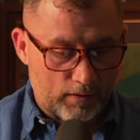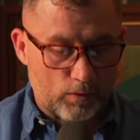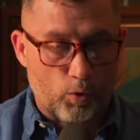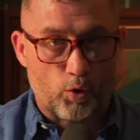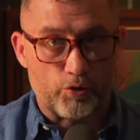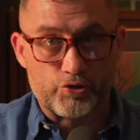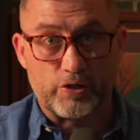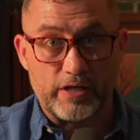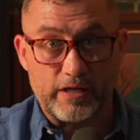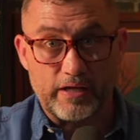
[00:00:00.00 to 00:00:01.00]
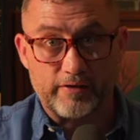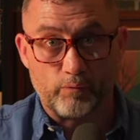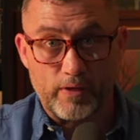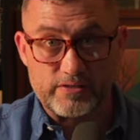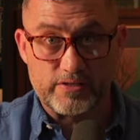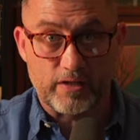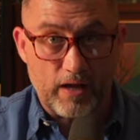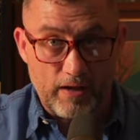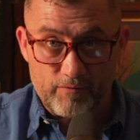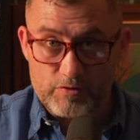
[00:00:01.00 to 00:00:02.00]
or should he have went to the
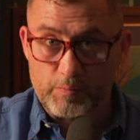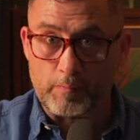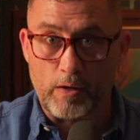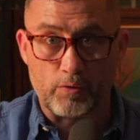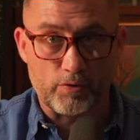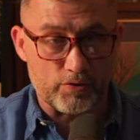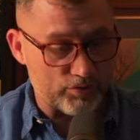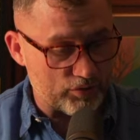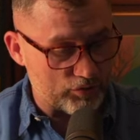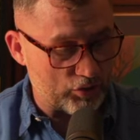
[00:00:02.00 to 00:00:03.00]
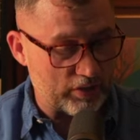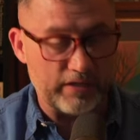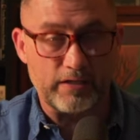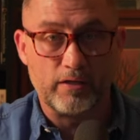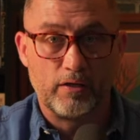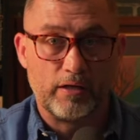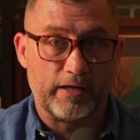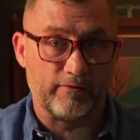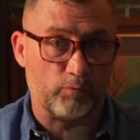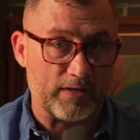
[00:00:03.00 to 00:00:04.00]
conference promoters? Should he
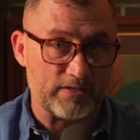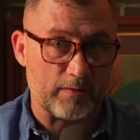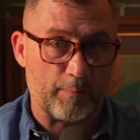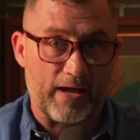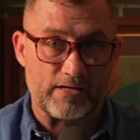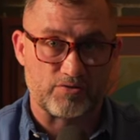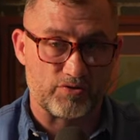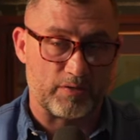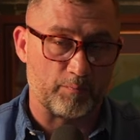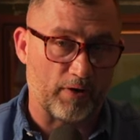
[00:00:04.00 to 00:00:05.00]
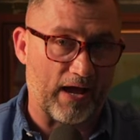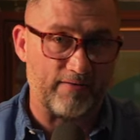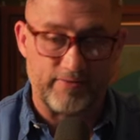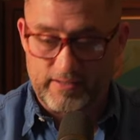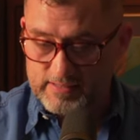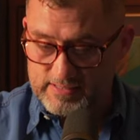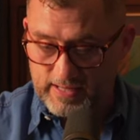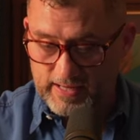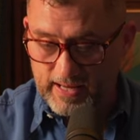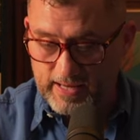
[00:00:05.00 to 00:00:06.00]
have went to the pastors in private and
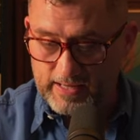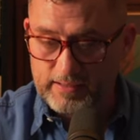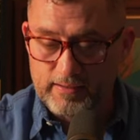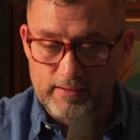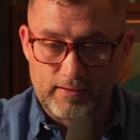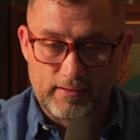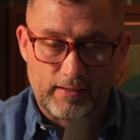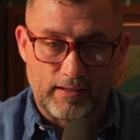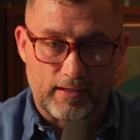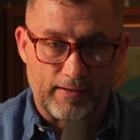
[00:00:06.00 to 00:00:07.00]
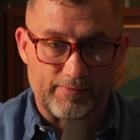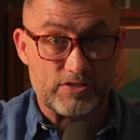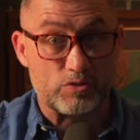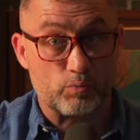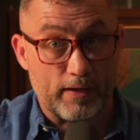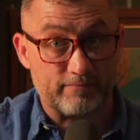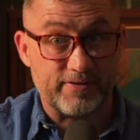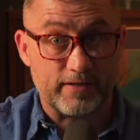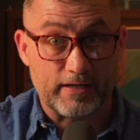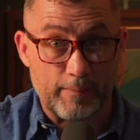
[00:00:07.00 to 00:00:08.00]
said, "Hey, uh, this is what I'm
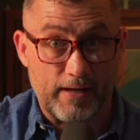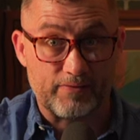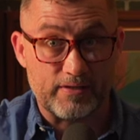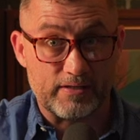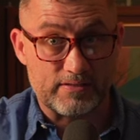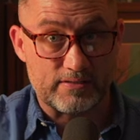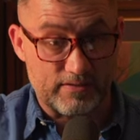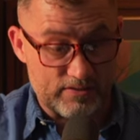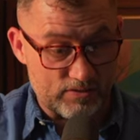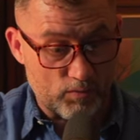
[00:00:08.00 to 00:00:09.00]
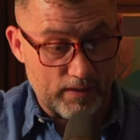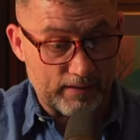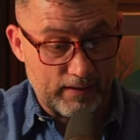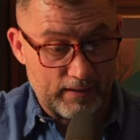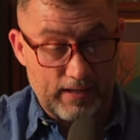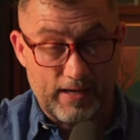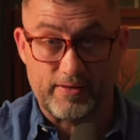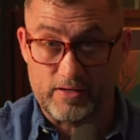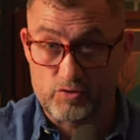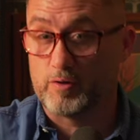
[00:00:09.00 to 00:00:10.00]
feeling about this. This is what I
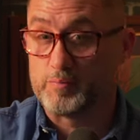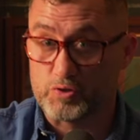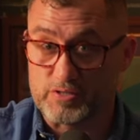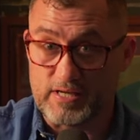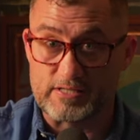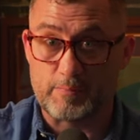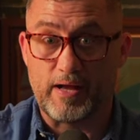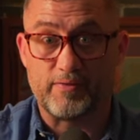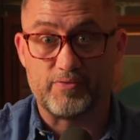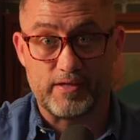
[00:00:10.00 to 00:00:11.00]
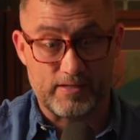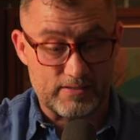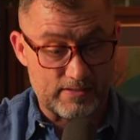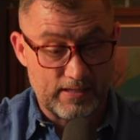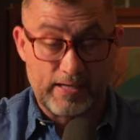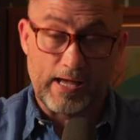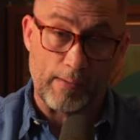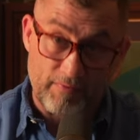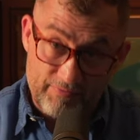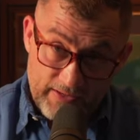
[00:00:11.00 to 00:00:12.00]
think Scripture says about this.
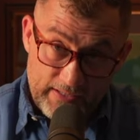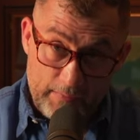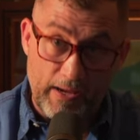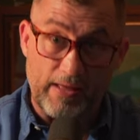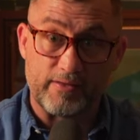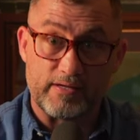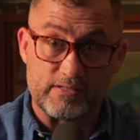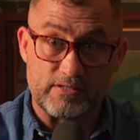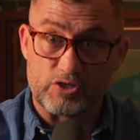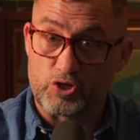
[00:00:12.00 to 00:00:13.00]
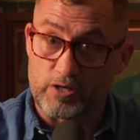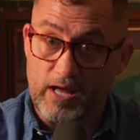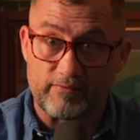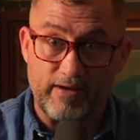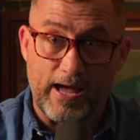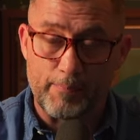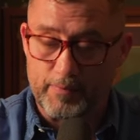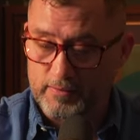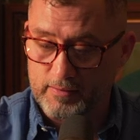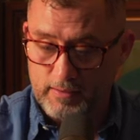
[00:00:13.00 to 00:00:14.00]
I'm offended by this. This should not have happened."